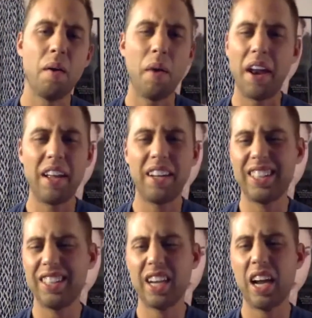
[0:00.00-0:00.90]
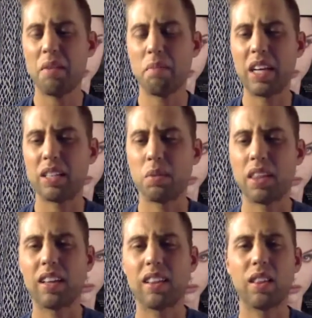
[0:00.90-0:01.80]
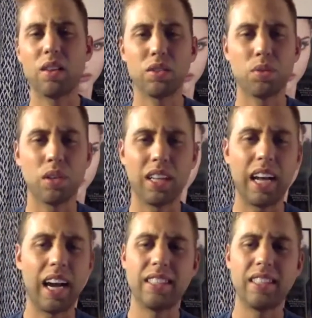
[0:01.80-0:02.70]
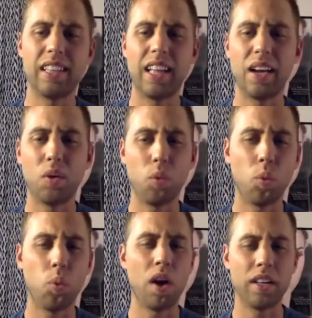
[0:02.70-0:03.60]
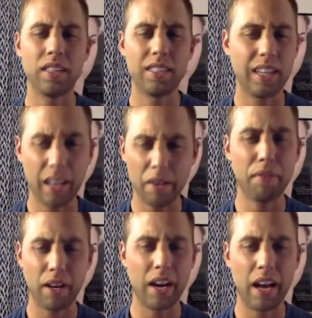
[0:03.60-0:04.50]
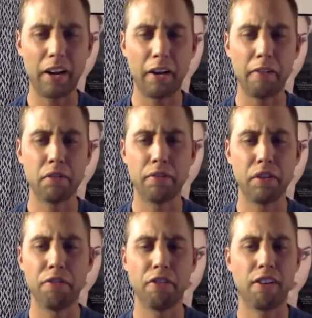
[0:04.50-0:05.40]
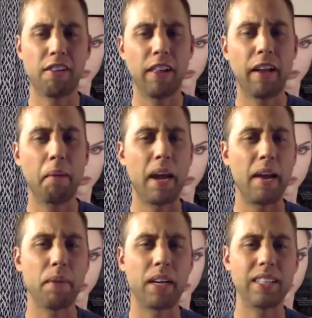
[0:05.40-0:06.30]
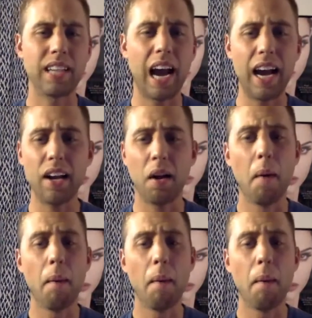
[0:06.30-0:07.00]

And it just kind of makes me think that those were the guys that wanted to give it a negative review for clickbait, because I